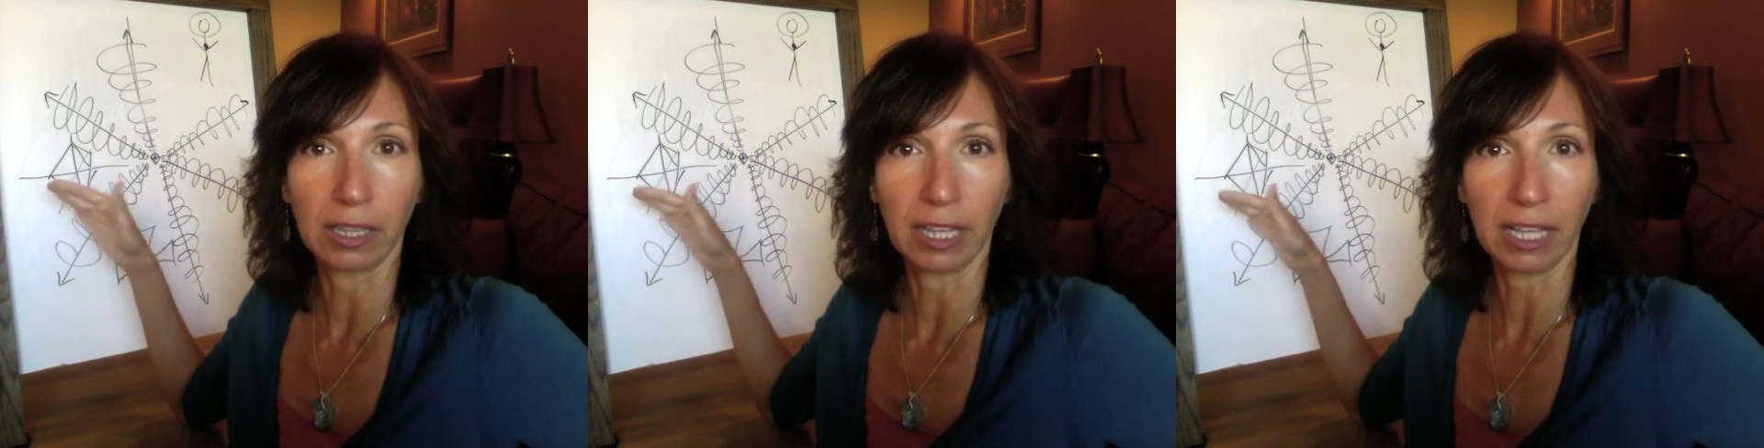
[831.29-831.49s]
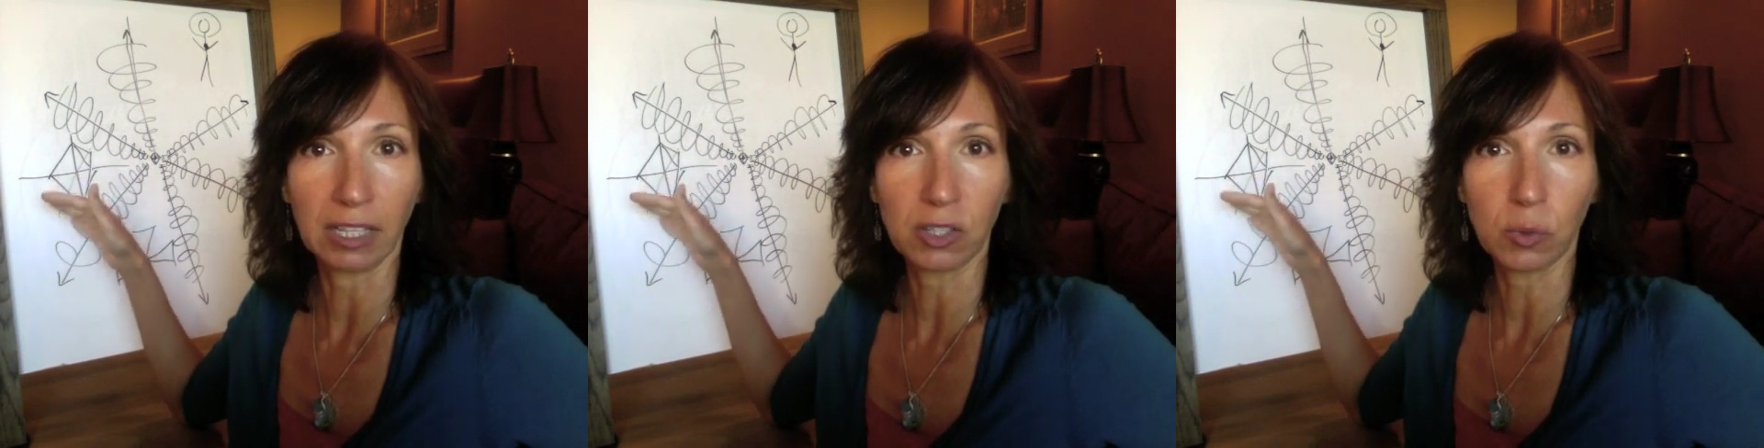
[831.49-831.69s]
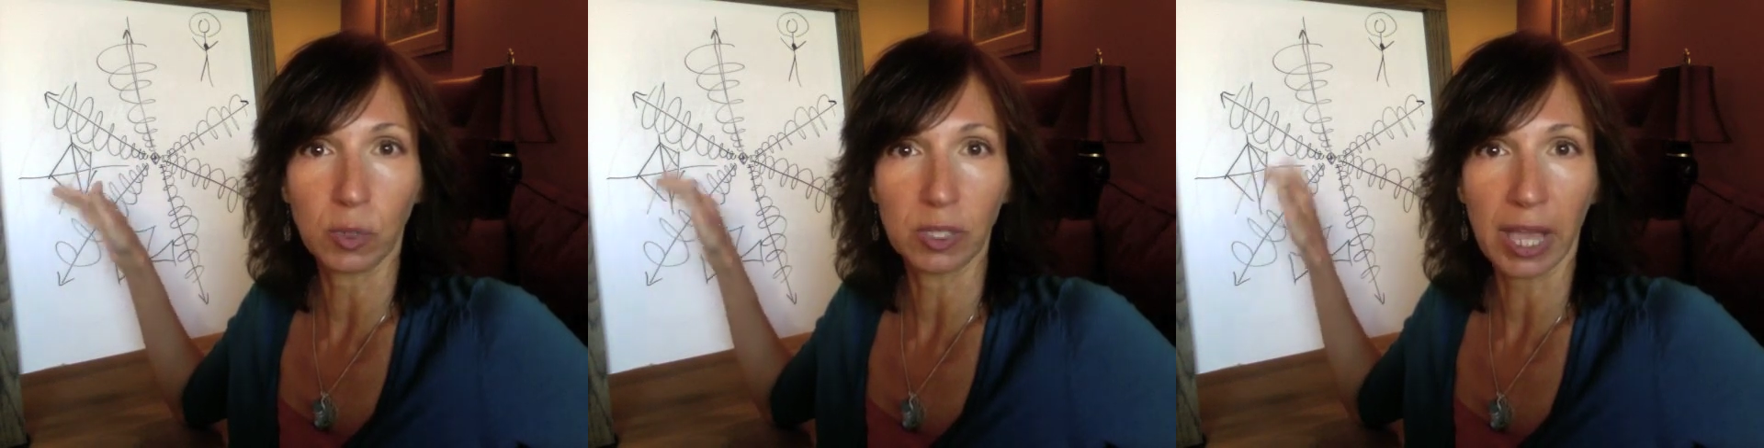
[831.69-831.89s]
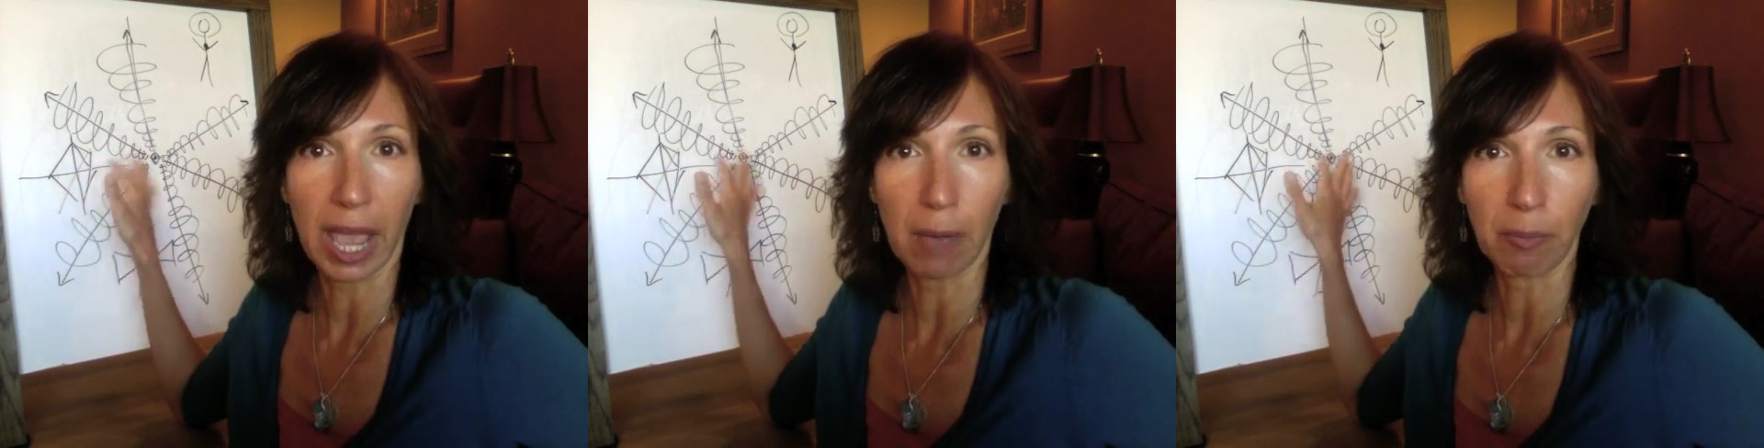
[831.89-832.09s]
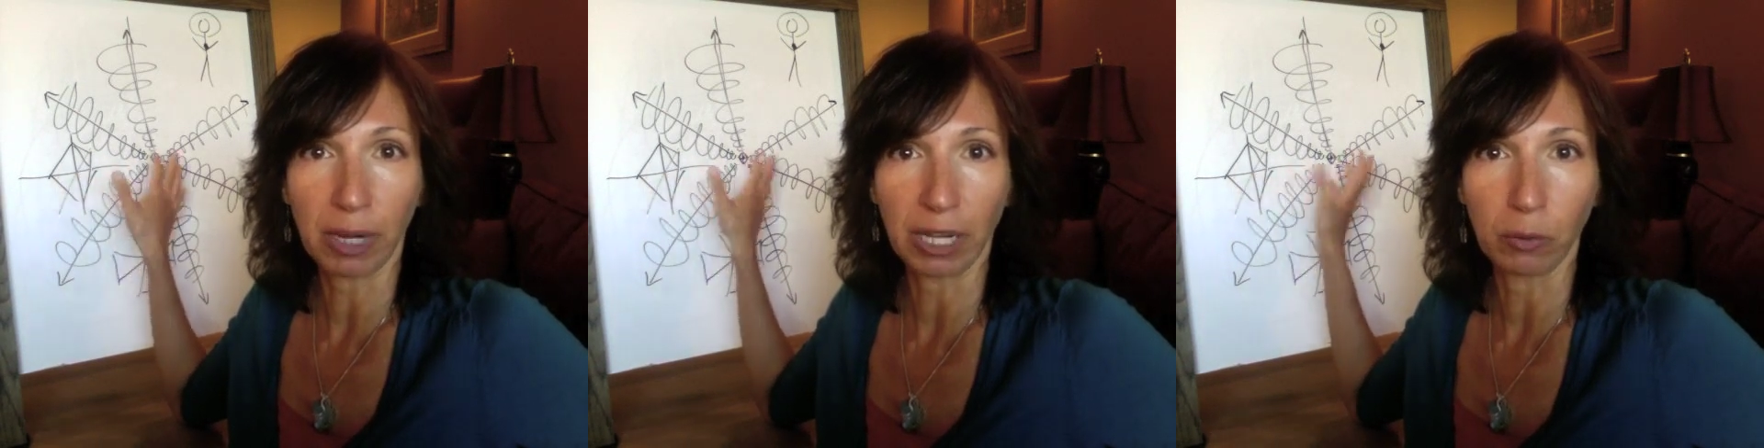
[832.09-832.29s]
And that's what's
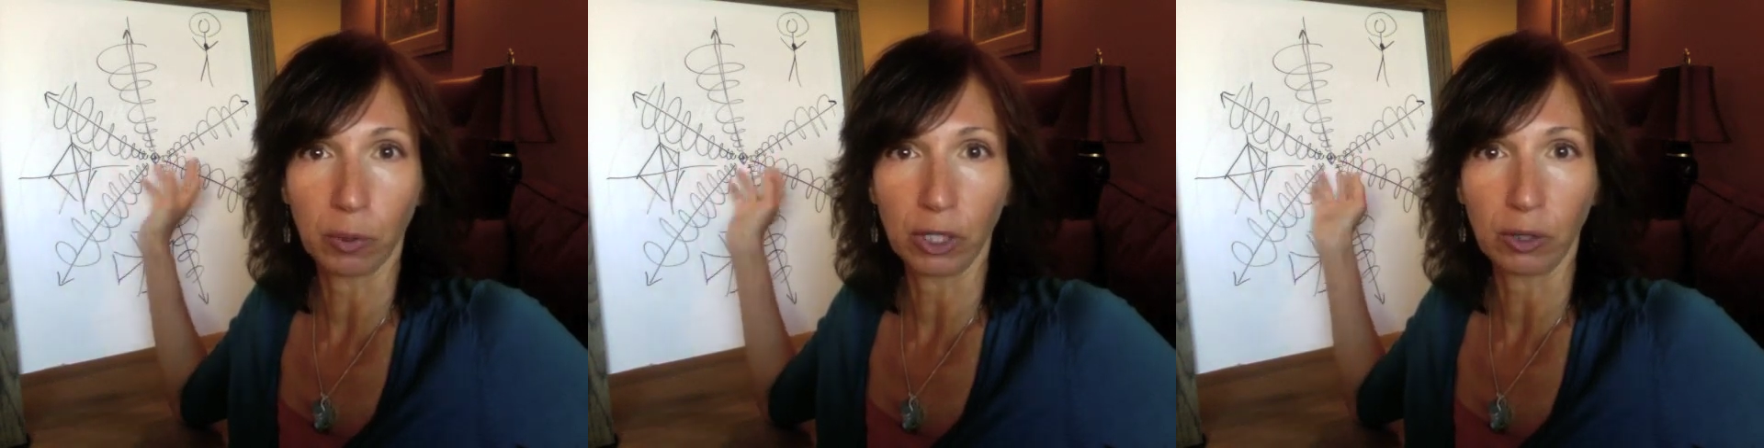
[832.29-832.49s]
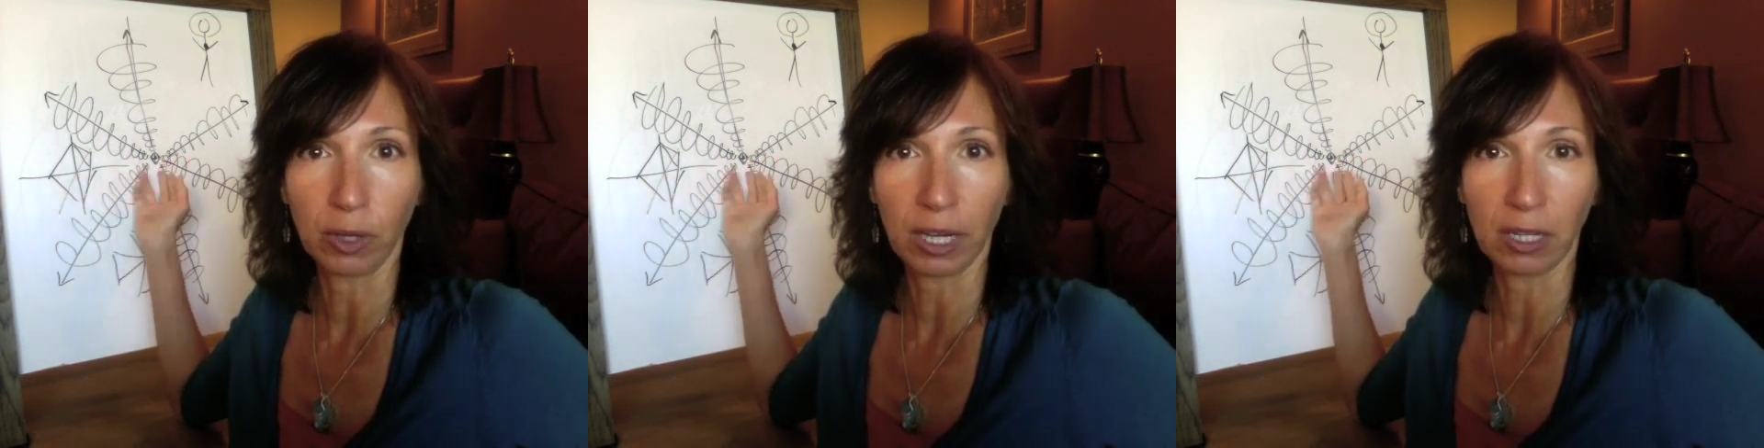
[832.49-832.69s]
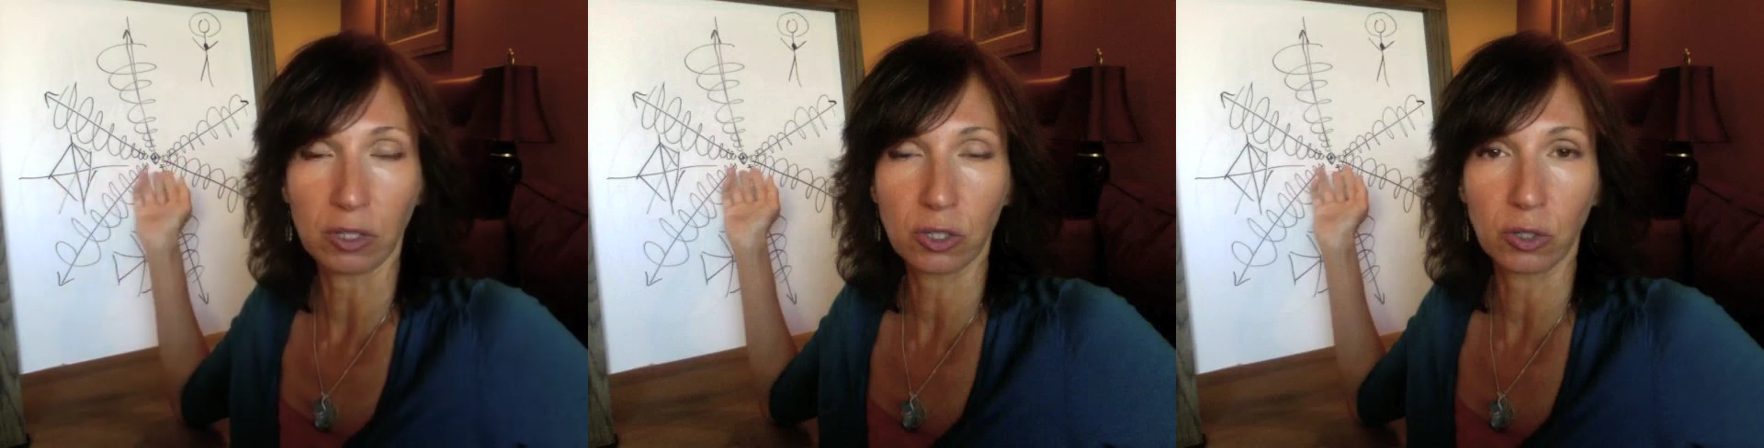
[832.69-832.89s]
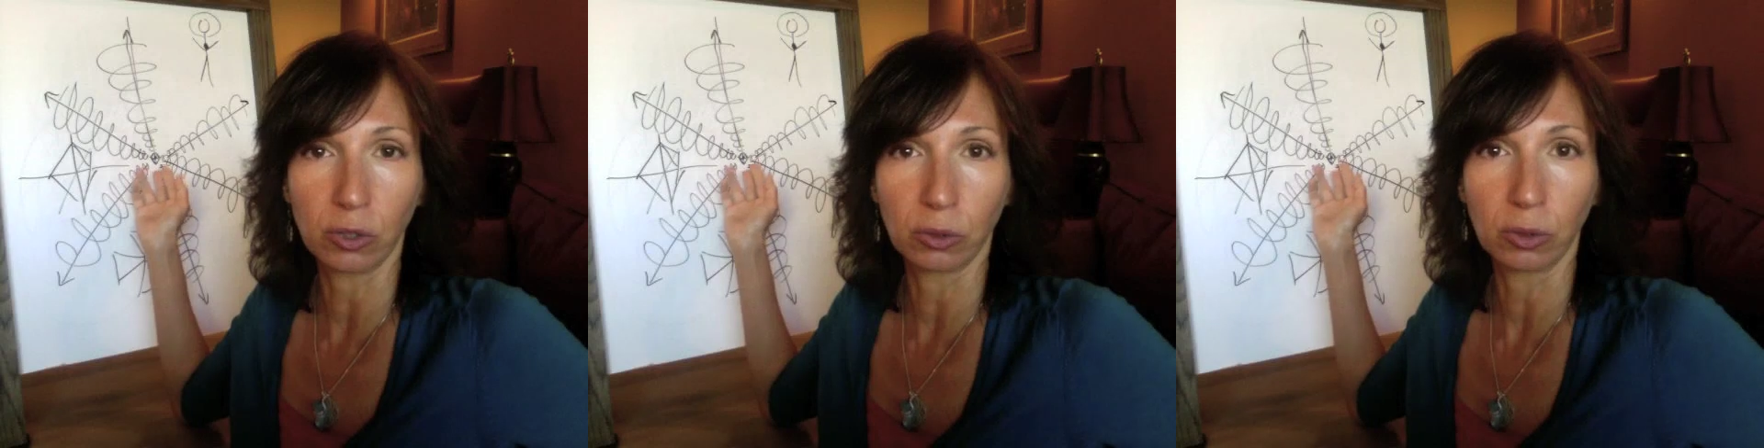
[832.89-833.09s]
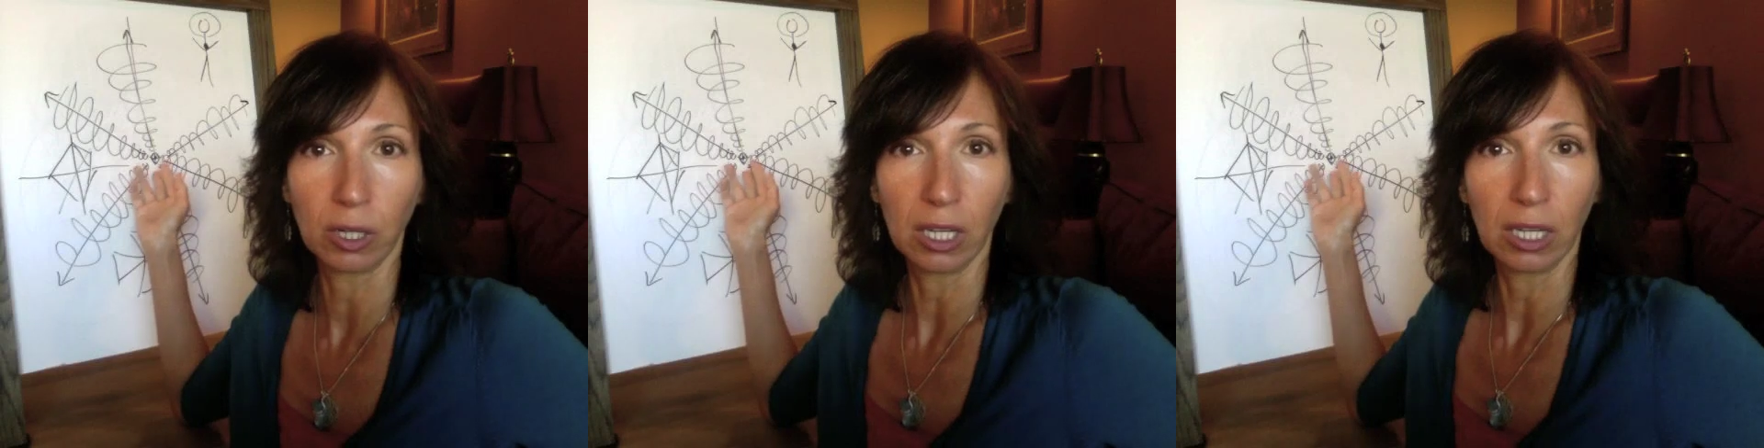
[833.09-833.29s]
happening when you get
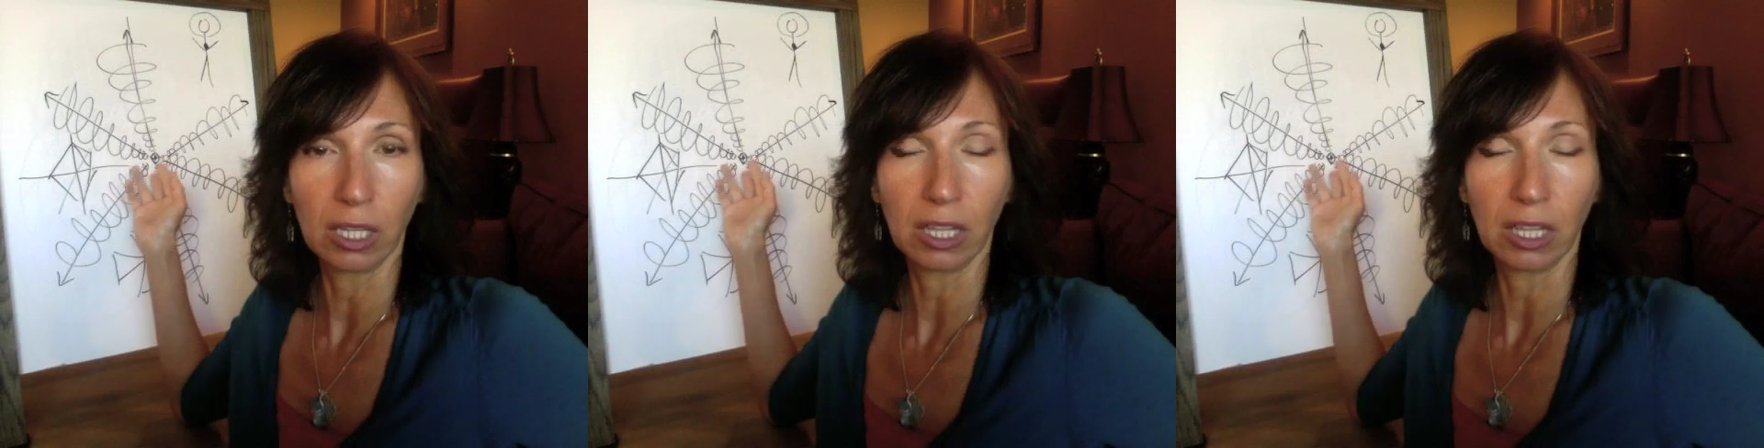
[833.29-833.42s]
into